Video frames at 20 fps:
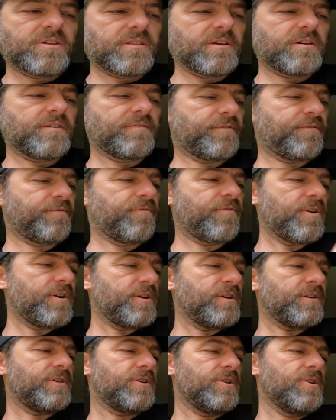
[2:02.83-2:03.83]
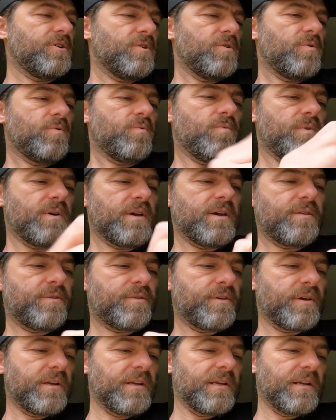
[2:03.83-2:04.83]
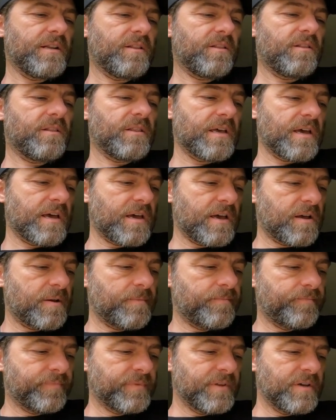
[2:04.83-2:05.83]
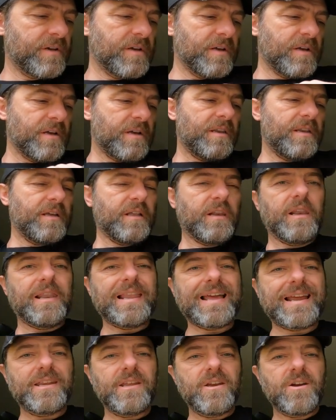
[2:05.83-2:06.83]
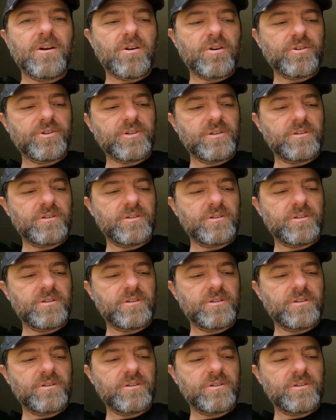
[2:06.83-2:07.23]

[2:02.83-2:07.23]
at the front with a little lanyard